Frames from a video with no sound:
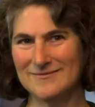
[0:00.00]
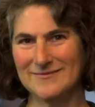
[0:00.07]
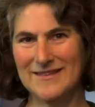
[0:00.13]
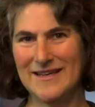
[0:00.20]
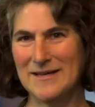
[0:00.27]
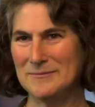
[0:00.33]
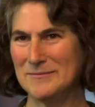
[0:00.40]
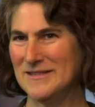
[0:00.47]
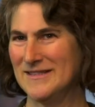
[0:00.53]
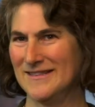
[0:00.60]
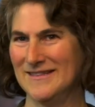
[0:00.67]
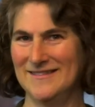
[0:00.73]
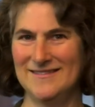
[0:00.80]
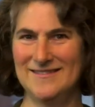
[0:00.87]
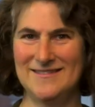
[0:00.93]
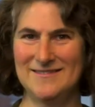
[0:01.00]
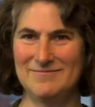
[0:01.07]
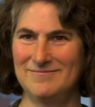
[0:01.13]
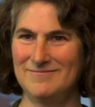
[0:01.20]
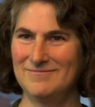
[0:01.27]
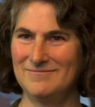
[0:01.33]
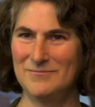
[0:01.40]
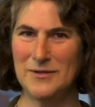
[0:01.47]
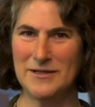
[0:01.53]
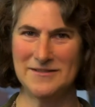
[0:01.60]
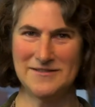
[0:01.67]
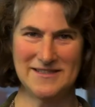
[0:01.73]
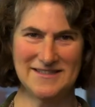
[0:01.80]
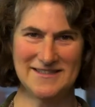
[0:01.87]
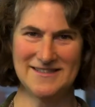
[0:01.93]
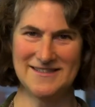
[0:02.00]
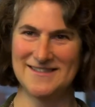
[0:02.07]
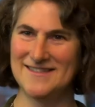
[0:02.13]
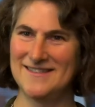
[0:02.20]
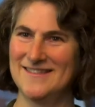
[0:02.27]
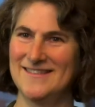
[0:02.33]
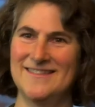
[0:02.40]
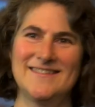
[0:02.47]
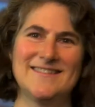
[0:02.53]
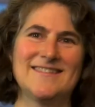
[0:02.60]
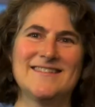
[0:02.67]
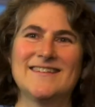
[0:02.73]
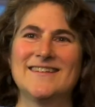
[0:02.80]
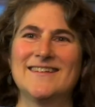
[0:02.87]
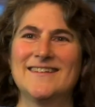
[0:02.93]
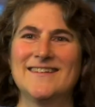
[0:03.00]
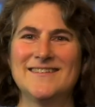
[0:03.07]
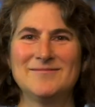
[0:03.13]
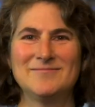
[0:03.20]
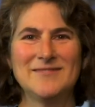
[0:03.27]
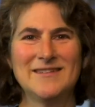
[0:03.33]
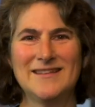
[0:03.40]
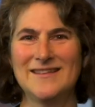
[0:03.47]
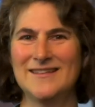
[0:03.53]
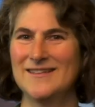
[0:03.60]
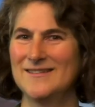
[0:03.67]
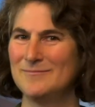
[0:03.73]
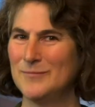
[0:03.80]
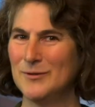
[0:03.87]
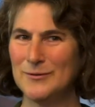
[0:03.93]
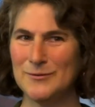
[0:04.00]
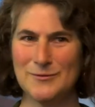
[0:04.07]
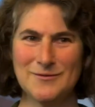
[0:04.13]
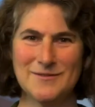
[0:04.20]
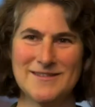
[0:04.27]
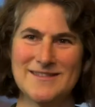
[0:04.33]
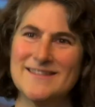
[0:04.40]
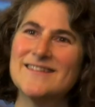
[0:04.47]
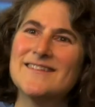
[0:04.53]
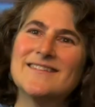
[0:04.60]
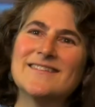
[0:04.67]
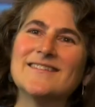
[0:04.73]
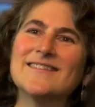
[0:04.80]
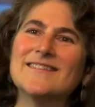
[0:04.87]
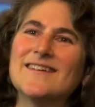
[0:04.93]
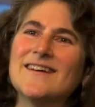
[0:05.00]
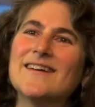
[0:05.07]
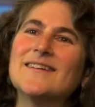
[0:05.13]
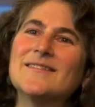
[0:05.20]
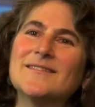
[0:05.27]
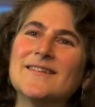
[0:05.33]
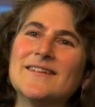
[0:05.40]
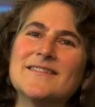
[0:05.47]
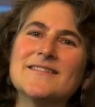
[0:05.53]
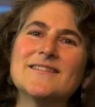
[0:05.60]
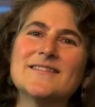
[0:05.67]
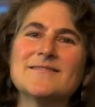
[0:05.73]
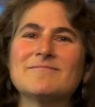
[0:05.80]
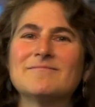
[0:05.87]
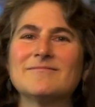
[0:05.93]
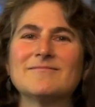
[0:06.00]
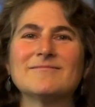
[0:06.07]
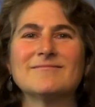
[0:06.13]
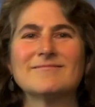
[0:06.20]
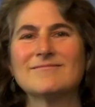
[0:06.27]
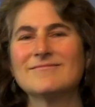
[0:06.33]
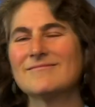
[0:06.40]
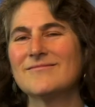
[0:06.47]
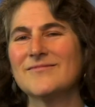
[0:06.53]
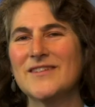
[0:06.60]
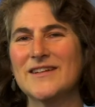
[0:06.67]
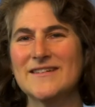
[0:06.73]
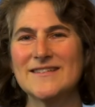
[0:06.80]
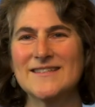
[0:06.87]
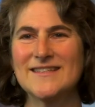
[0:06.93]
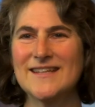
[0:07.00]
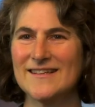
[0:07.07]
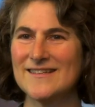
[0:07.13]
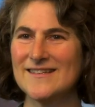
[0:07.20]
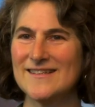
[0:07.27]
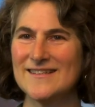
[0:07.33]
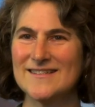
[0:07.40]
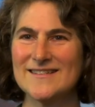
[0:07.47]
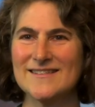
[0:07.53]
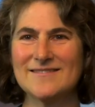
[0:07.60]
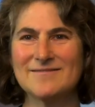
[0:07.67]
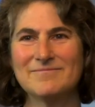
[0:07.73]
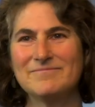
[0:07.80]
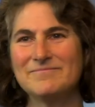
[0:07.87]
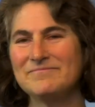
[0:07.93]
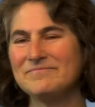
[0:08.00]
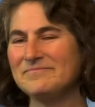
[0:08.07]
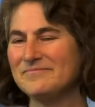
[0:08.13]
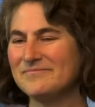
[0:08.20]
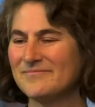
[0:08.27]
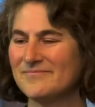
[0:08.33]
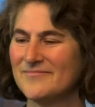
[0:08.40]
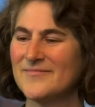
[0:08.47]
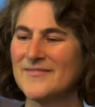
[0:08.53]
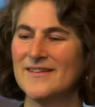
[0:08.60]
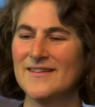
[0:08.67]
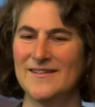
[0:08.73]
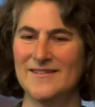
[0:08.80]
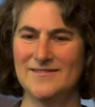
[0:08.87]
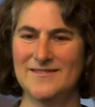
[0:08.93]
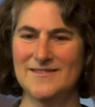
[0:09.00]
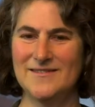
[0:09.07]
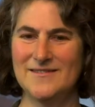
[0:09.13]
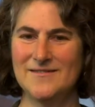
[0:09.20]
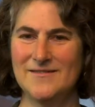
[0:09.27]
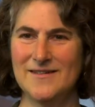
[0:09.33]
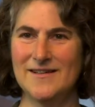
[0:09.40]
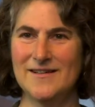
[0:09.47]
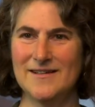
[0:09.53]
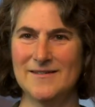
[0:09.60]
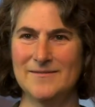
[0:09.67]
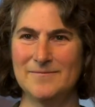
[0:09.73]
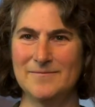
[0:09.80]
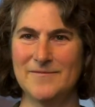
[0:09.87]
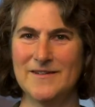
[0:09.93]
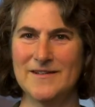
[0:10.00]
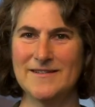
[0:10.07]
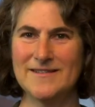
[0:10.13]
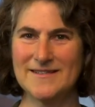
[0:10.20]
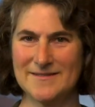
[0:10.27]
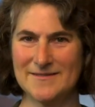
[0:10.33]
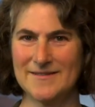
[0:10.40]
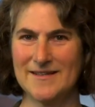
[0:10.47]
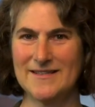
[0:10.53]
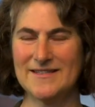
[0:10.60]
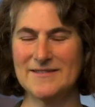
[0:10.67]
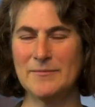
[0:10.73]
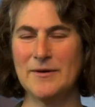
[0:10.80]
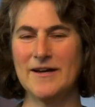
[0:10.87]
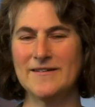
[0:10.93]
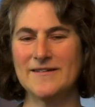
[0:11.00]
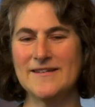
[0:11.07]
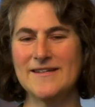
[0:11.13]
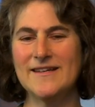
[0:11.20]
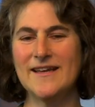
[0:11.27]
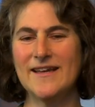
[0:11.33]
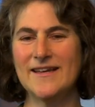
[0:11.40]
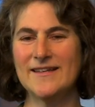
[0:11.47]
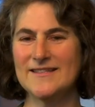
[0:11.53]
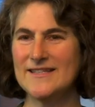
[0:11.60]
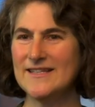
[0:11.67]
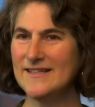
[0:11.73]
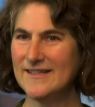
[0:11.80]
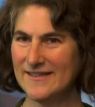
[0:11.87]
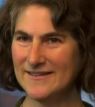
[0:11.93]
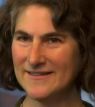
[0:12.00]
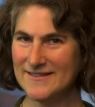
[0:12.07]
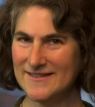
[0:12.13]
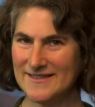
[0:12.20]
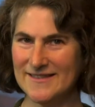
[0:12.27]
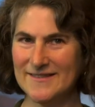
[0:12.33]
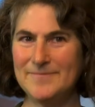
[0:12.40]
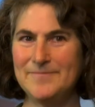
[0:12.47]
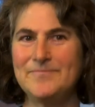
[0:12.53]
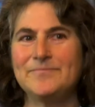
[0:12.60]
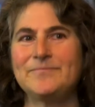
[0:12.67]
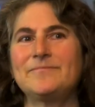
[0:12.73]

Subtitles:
lamps and butter dishes and bowls, and I use various techniques and do various kinds of pottery. And Tita Hilsden